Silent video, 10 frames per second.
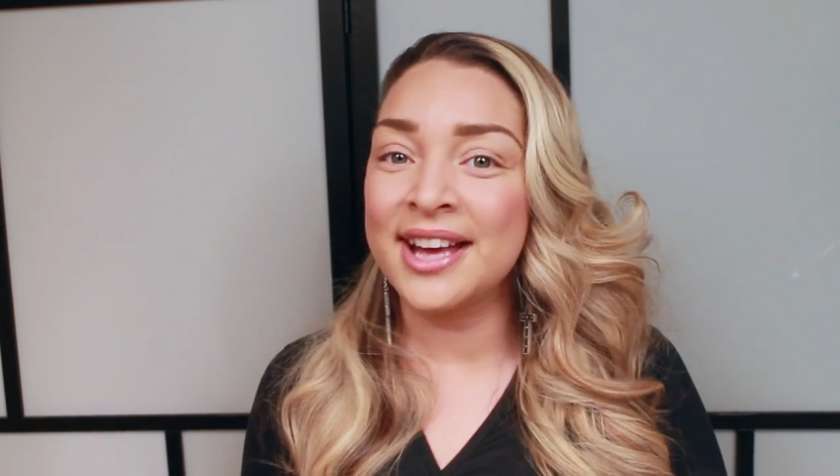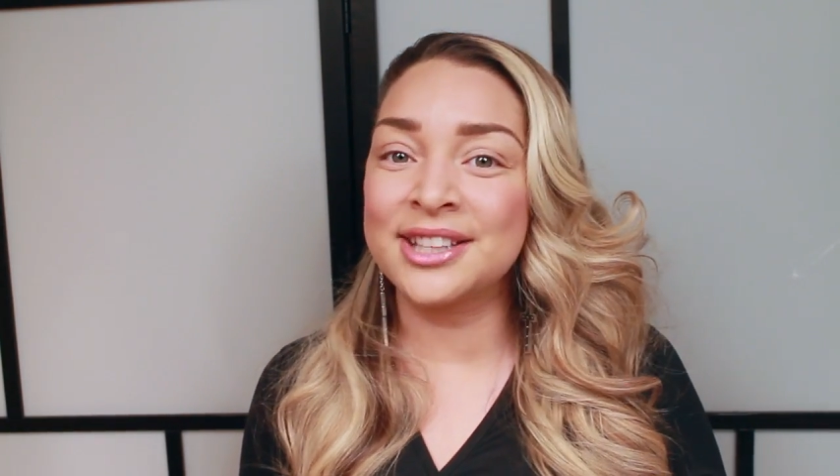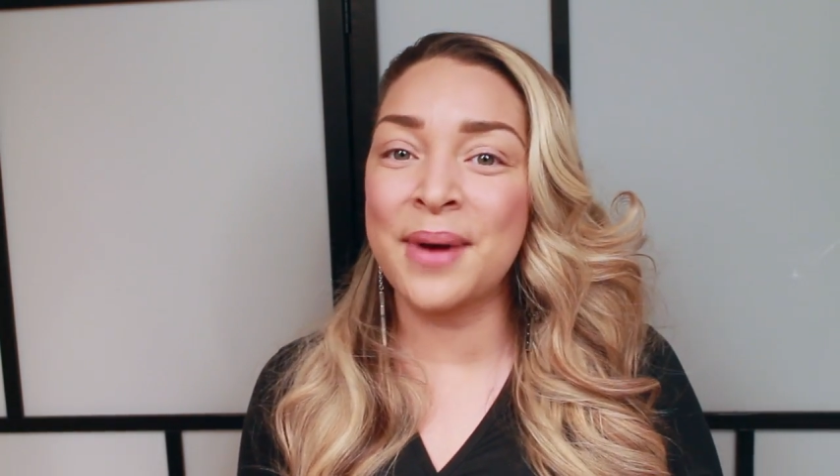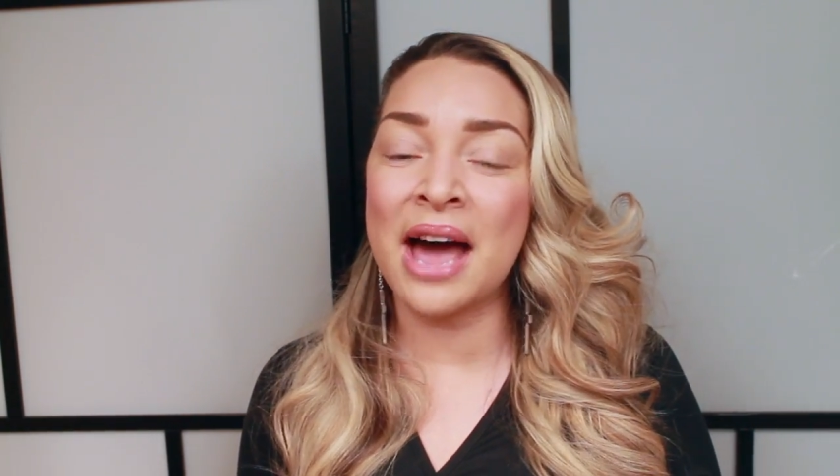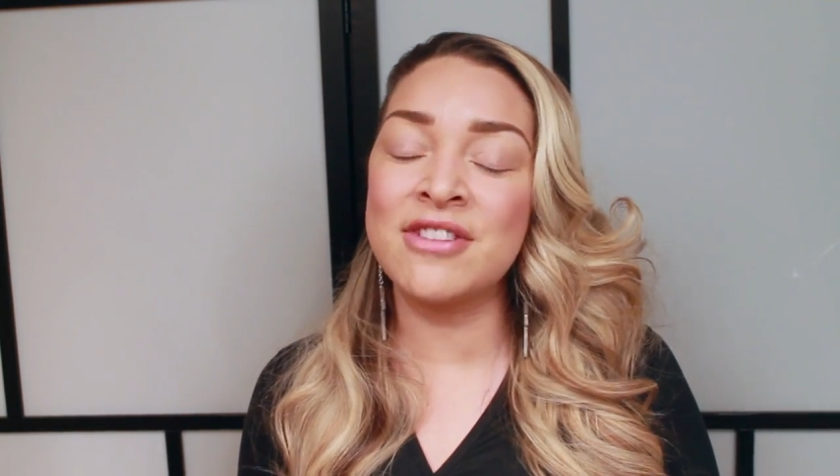
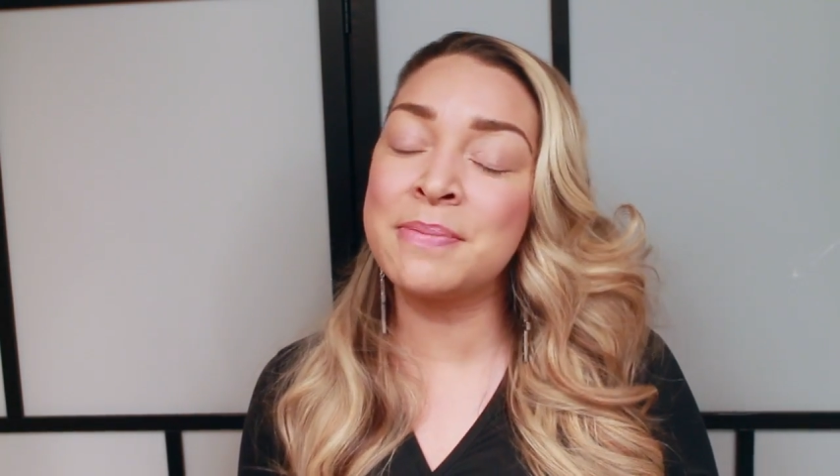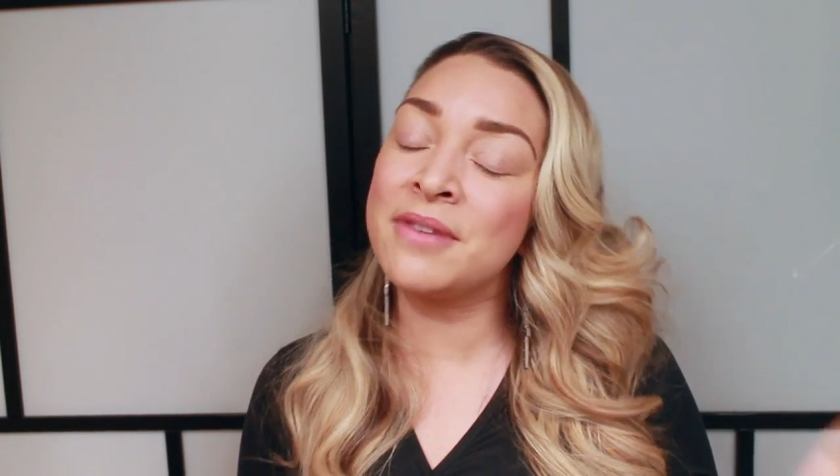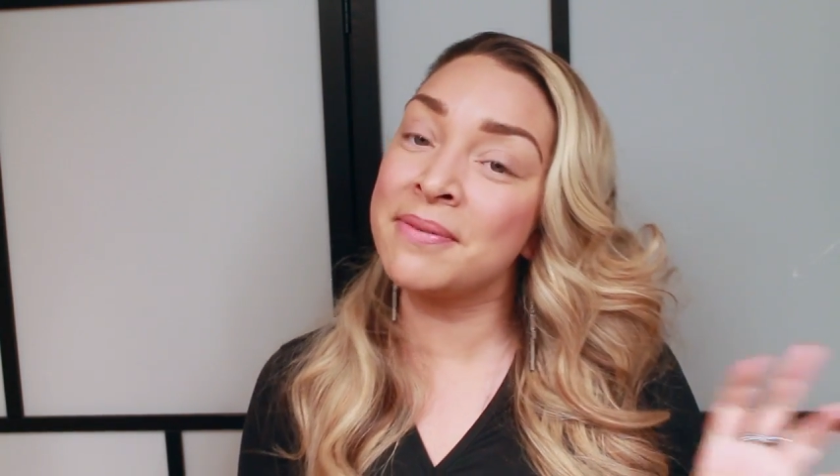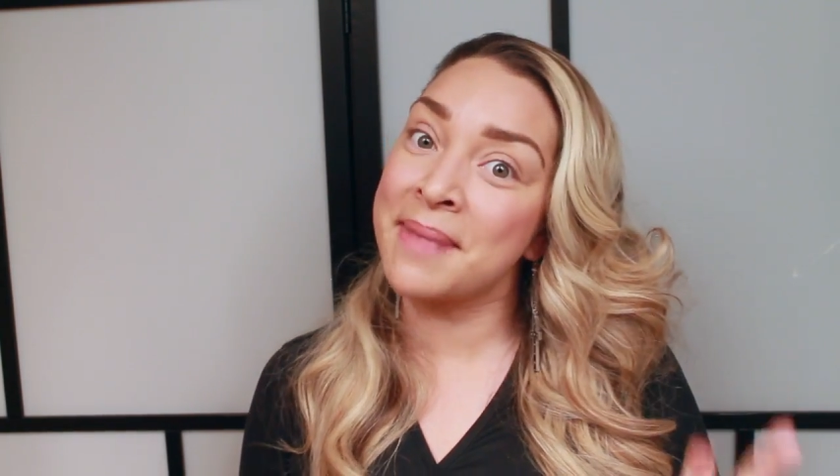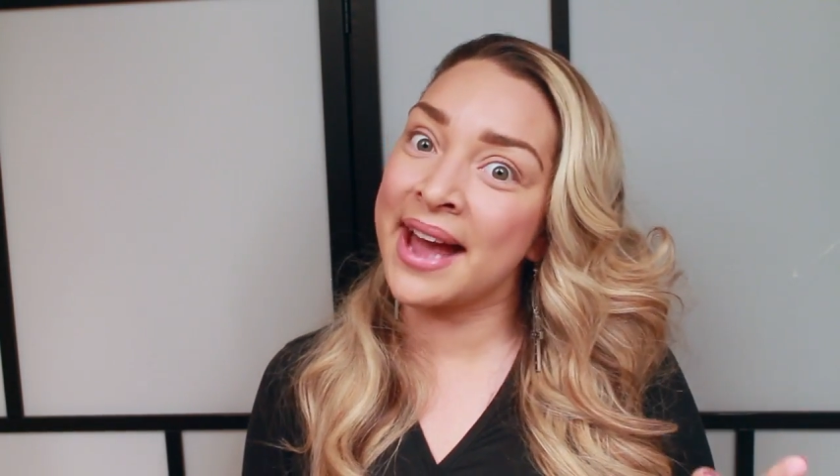So we're having a
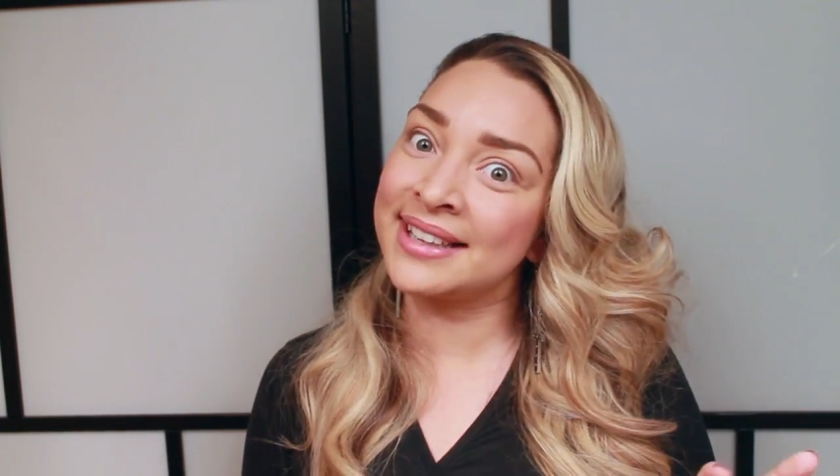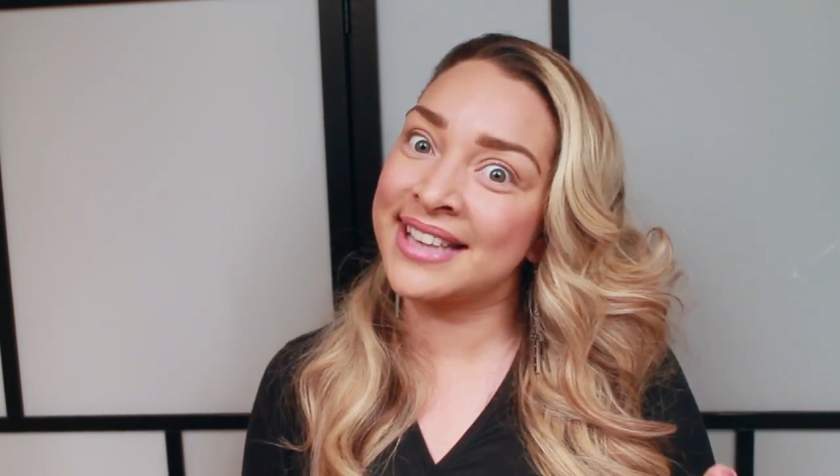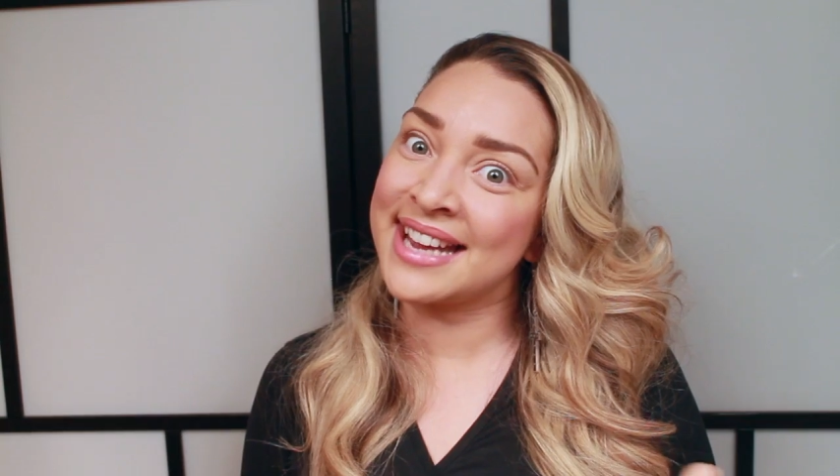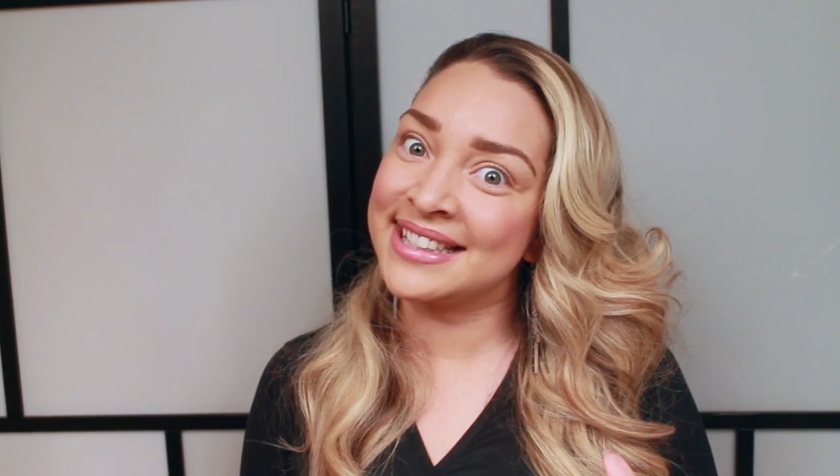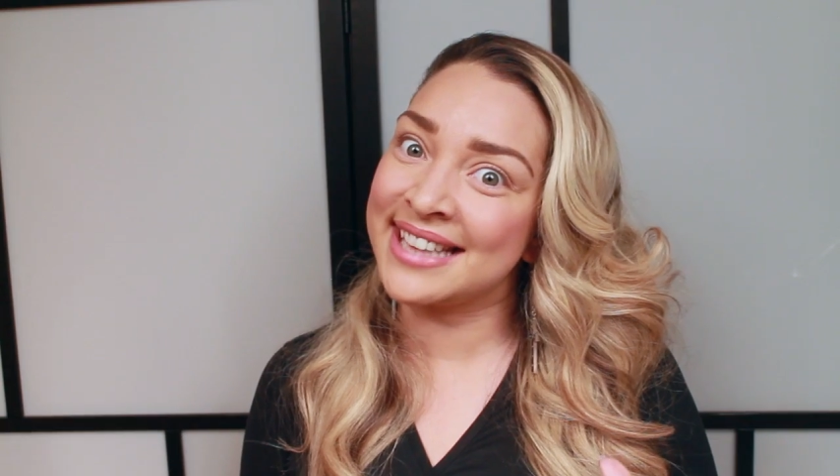bit of a MAC
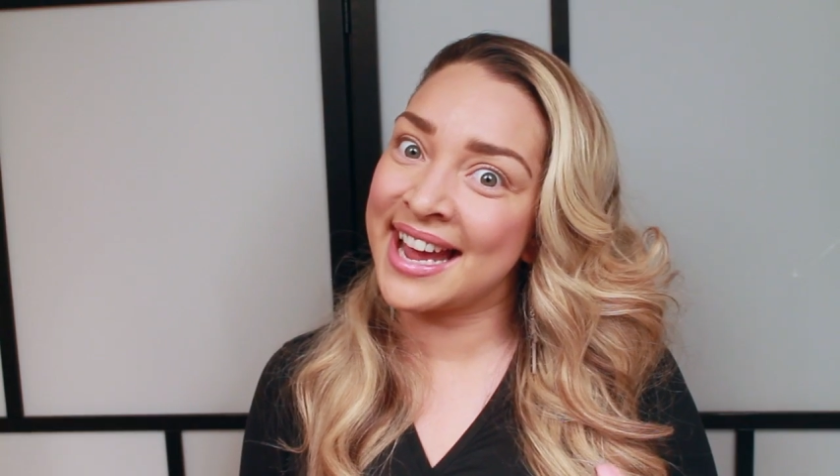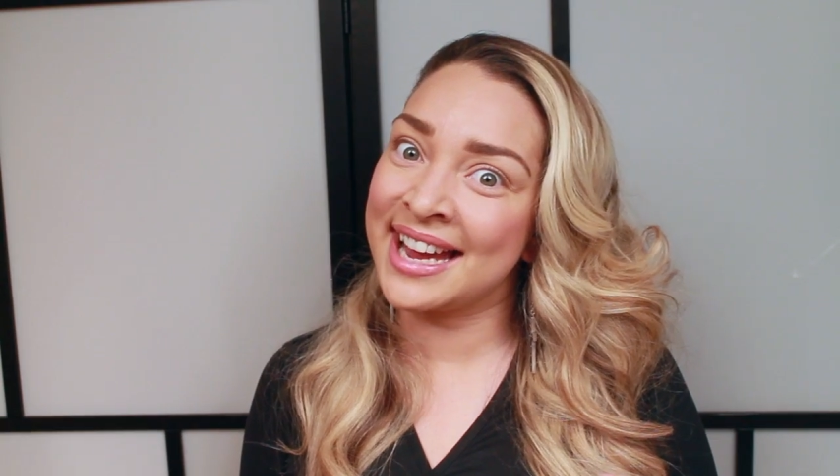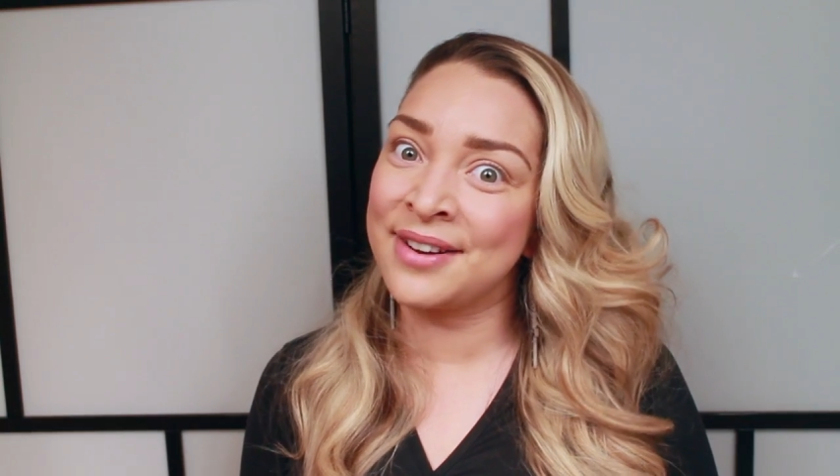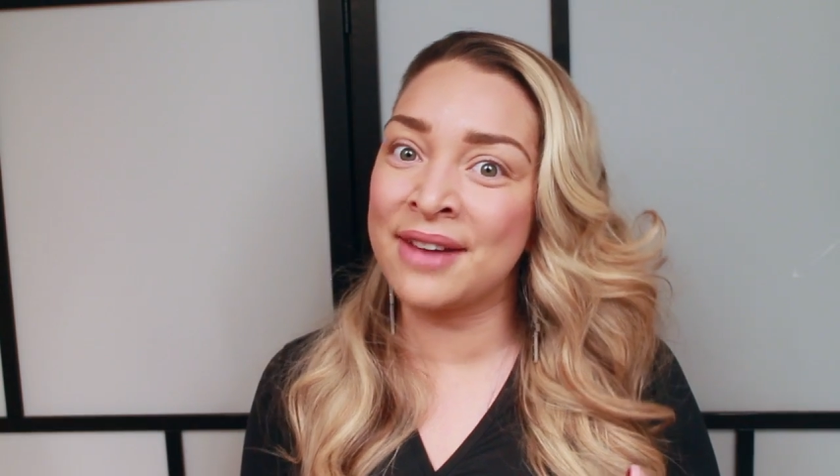day today.